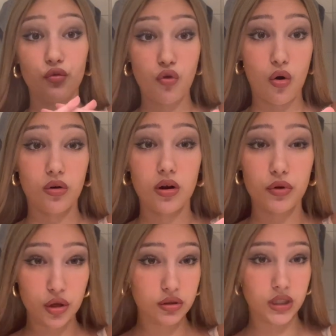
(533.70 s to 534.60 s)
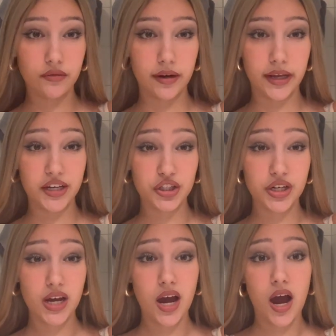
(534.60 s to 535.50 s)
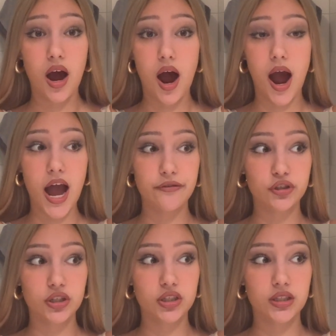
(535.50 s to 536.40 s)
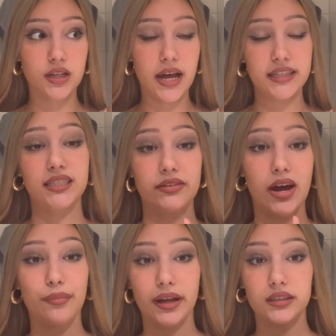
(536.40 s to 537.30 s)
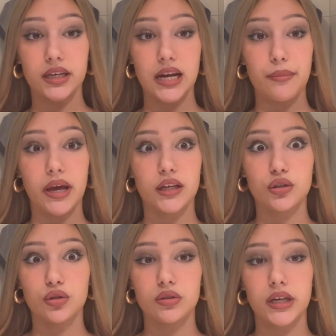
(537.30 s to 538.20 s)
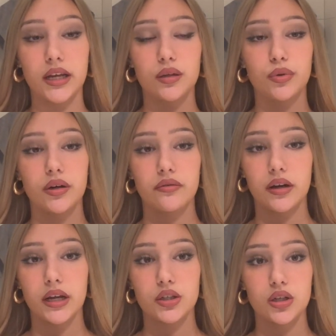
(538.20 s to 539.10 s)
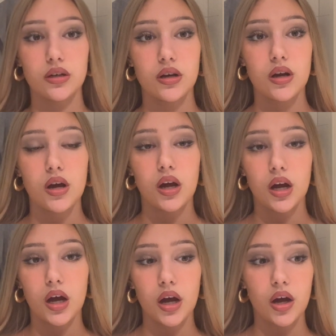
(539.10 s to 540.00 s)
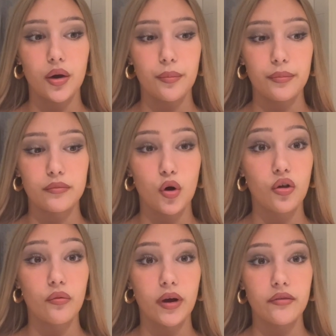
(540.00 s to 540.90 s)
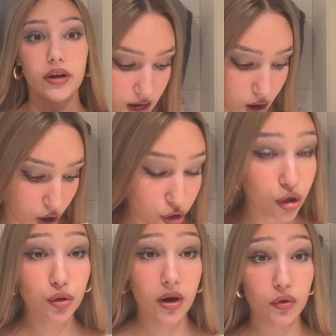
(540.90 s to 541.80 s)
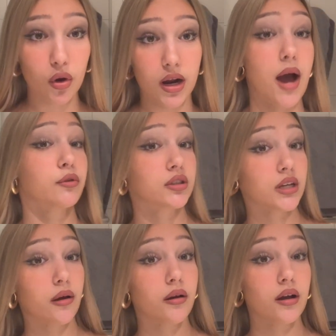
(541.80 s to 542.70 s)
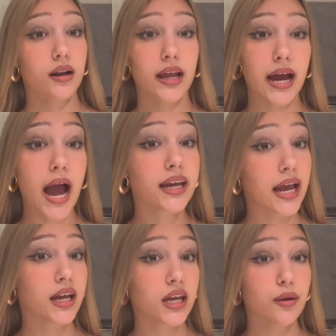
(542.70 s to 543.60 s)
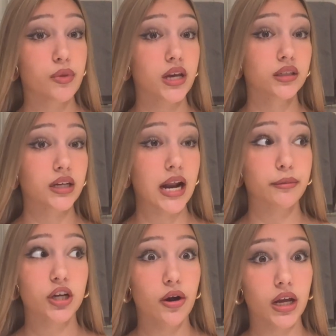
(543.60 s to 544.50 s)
wrong with using a foundation. I've just, since I've had bad skin, I'm like too scared to put foundation all over my face. You can do whatever you want. I'm just, like, I gatekeep this and I'm sharing